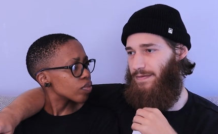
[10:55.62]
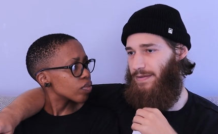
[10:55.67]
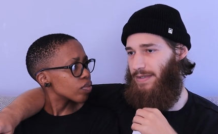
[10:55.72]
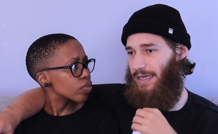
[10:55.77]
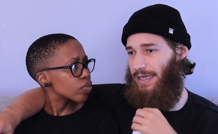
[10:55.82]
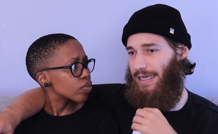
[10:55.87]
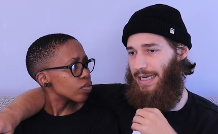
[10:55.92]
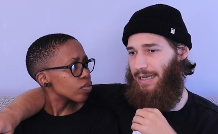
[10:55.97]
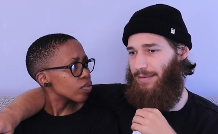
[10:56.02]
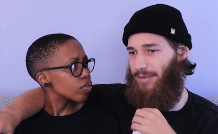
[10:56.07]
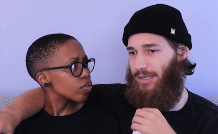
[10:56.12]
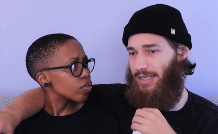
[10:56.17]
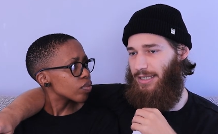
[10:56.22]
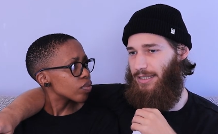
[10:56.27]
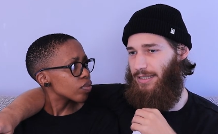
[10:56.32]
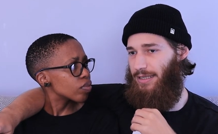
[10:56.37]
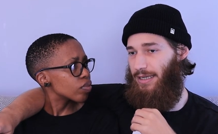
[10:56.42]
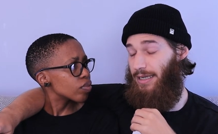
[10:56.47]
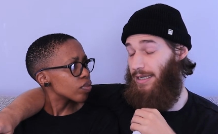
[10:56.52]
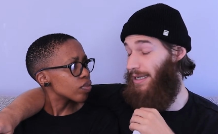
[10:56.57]

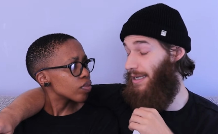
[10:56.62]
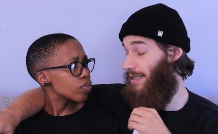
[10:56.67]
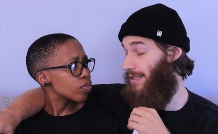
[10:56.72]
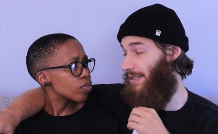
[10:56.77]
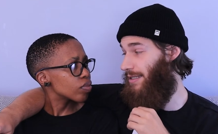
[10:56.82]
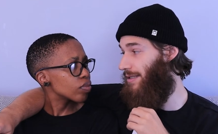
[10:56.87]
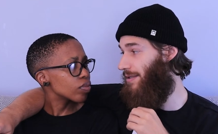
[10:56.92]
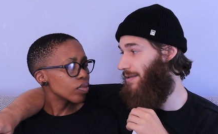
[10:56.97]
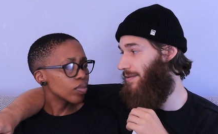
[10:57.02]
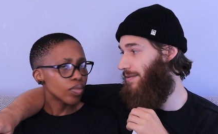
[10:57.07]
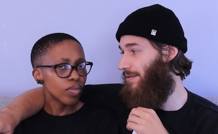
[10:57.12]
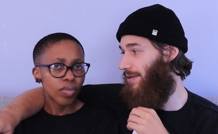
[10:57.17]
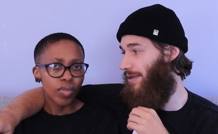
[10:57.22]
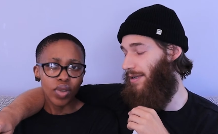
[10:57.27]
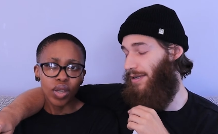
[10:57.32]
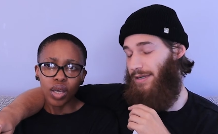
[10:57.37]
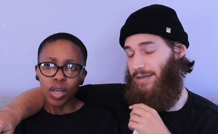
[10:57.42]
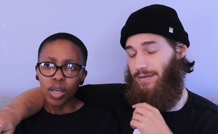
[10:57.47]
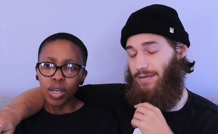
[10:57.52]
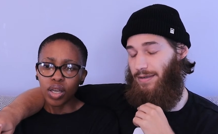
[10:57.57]
Speaker 1: dynamics, I guess.
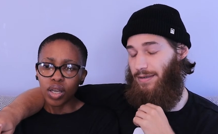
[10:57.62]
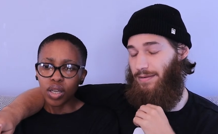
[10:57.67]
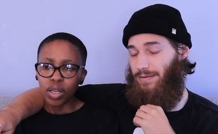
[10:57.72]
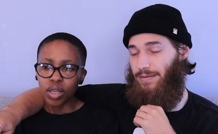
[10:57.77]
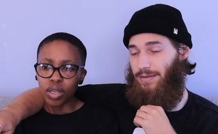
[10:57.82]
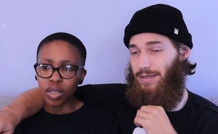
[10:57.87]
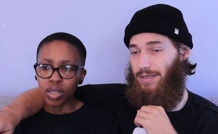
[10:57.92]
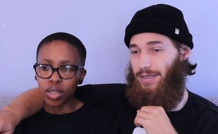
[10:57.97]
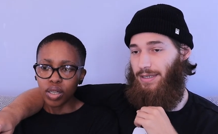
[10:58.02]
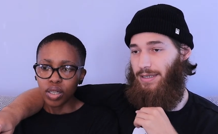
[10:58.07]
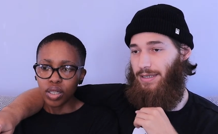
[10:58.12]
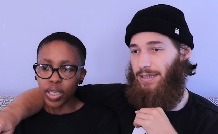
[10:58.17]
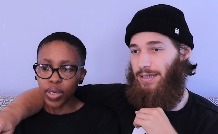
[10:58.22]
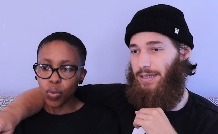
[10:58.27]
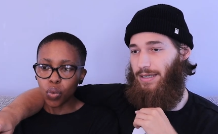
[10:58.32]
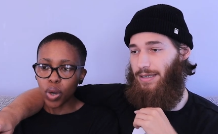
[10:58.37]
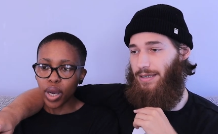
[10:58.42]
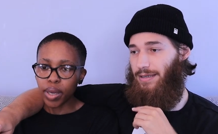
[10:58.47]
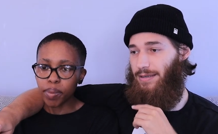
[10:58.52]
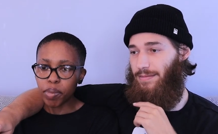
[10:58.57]
I don't know.
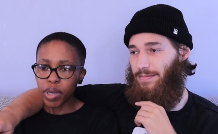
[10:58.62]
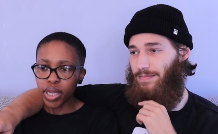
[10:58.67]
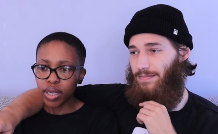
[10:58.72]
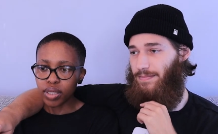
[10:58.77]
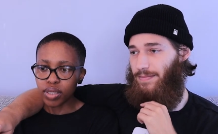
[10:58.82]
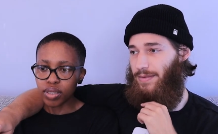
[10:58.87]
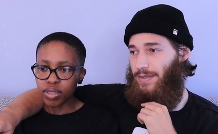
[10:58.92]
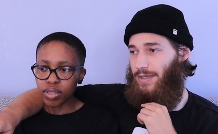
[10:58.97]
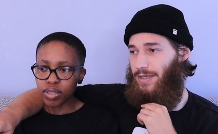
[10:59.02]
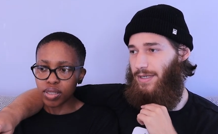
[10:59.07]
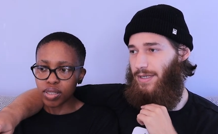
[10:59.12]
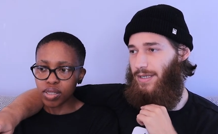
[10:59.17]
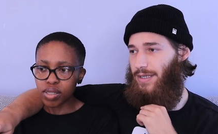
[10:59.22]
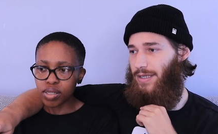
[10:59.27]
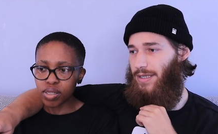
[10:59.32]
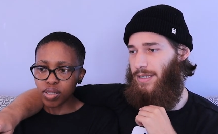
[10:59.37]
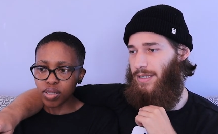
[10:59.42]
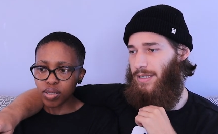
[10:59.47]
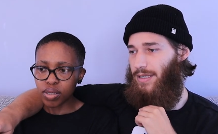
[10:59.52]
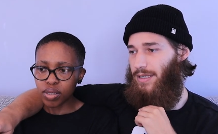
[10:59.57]
Speaker 2: Like why um,
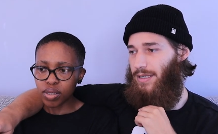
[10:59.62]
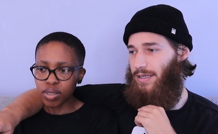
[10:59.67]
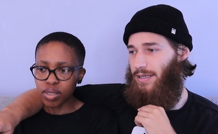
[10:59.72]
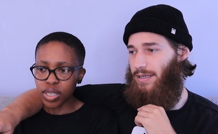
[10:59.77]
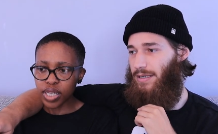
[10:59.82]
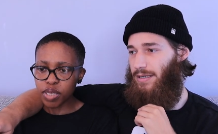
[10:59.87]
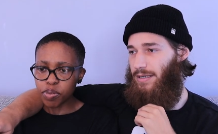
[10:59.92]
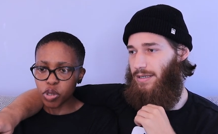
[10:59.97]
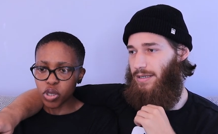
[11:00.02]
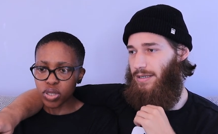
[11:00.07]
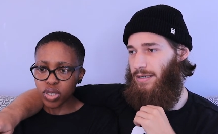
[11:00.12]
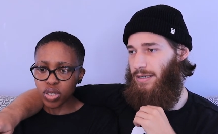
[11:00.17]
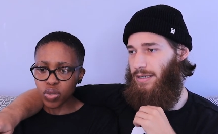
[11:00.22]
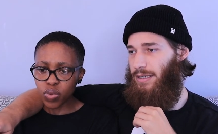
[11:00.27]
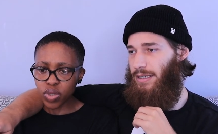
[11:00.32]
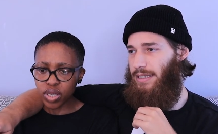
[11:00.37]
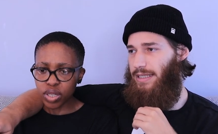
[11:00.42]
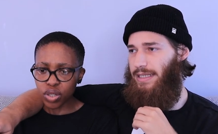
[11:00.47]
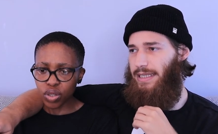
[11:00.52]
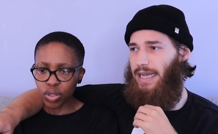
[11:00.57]
men's experiences
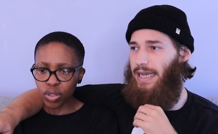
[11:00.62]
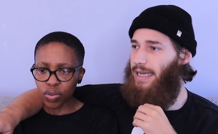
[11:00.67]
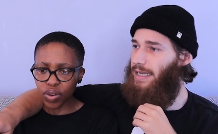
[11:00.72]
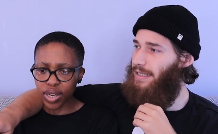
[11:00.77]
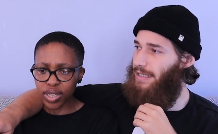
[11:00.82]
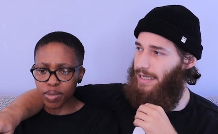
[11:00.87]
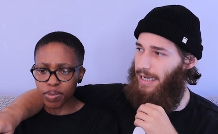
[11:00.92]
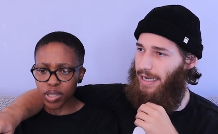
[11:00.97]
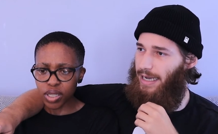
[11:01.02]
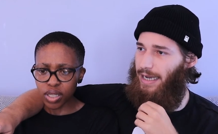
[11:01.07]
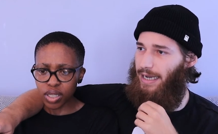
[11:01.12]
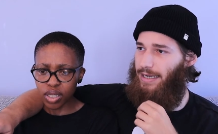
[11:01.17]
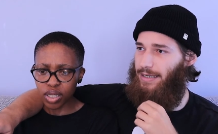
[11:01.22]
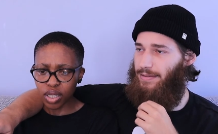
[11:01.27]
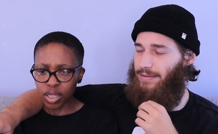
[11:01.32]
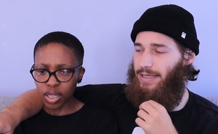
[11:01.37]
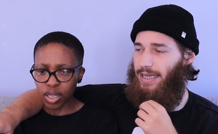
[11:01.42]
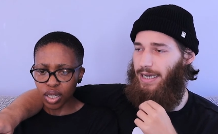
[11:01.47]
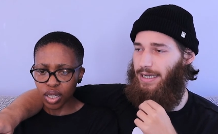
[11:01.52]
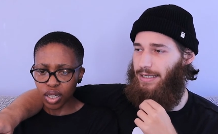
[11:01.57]
with sexual yeah, harassment? Yeah,
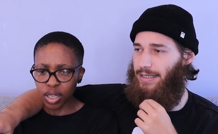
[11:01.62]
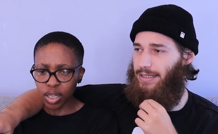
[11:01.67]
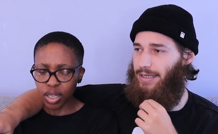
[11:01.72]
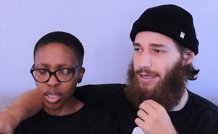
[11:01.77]
Speaker 1: yeah, to